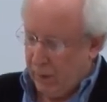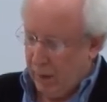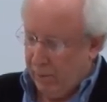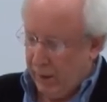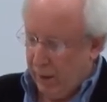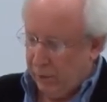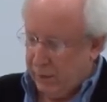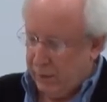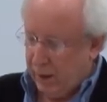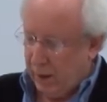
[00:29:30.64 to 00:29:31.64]

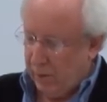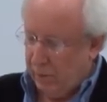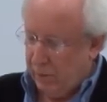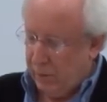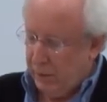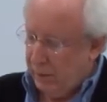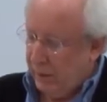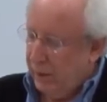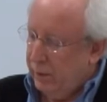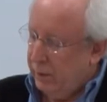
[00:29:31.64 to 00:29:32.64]
about, uh,
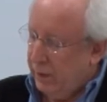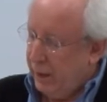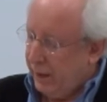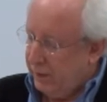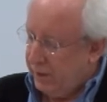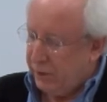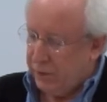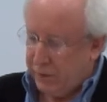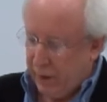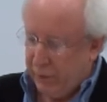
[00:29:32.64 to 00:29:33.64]
I guess six
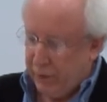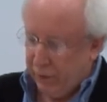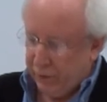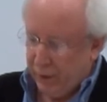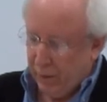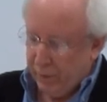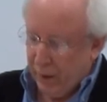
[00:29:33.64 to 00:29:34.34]
or seven years ago.